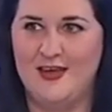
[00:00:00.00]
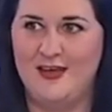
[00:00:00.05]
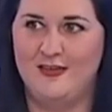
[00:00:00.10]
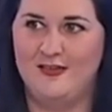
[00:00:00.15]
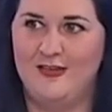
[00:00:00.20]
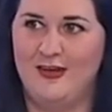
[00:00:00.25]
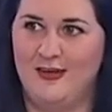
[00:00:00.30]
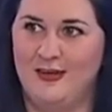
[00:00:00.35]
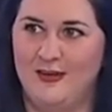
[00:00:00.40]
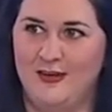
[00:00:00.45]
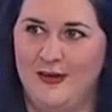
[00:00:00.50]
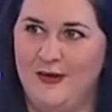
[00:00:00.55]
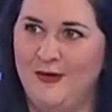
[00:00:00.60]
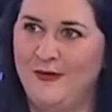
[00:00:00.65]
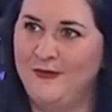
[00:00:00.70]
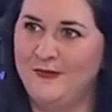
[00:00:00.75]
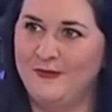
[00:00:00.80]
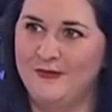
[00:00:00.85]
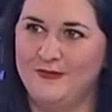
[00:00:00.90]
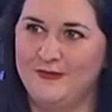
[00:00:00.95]
it's all I
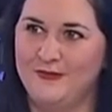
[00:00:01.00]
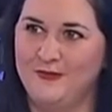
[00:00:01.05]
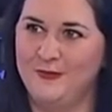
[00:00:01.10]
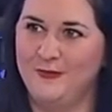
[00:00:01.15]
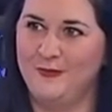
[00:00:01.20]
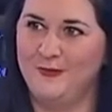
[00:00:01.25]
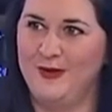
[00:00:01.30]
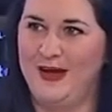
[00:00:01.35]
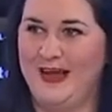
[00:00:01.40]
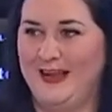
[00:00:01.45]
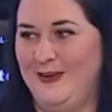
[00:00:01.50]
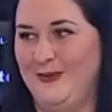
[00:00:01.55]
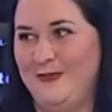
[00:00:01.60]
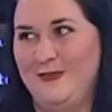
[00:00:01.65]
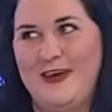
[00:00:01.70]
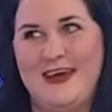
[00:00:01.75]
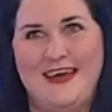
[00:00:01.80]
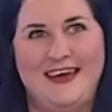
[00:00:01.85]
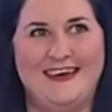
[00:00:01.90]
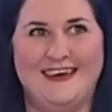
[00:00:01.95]
know. But I
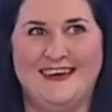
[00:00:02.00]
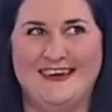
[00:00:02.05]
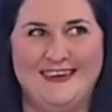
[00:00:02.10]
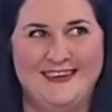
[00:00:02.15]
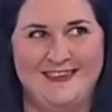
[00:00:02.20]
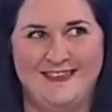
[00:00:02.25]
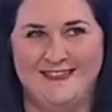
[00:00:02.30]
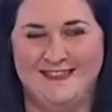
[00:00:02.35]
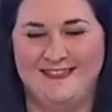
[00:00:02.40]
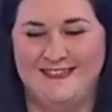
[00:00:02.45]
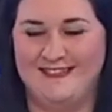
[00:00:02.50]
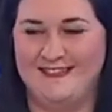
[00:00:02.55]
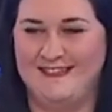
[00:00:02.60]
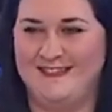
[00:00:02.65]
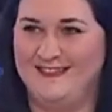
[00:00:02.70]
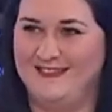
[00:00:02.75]
love it.